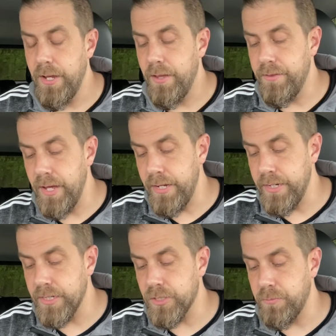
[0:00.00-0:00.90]
Then he
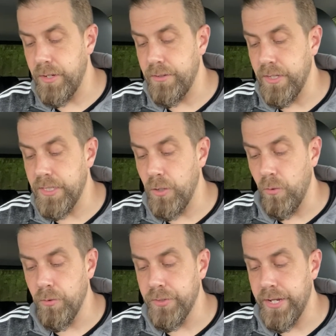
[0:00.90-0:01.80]
explained that the
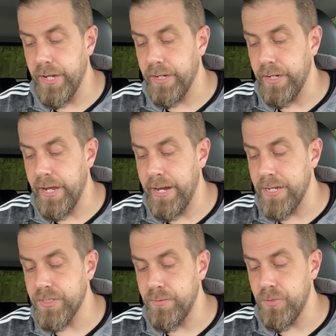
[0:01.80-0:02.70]
old king had
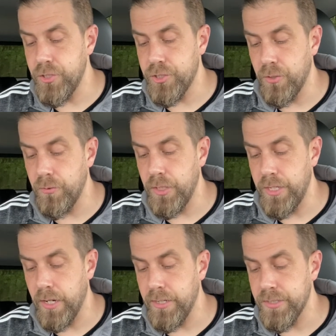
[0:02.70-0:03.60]
asked him to show the
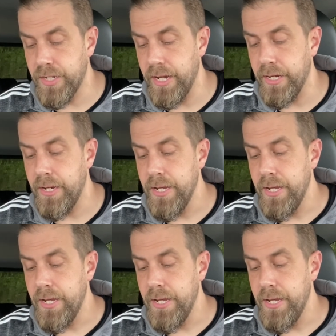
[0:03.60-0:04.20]
youngest king